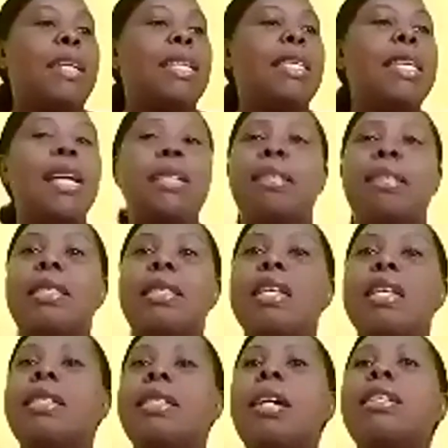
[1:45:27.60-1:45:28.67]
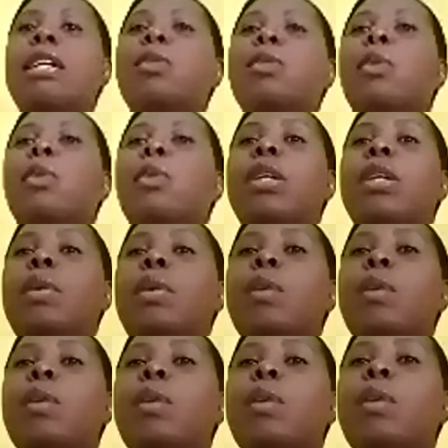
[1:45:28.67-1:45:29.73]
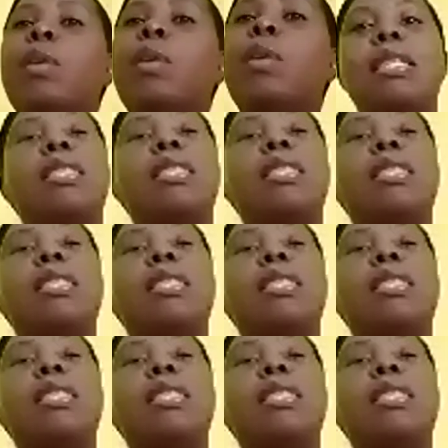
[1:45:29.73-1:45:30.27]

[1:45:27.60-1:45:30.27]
Yes, things are not what we want and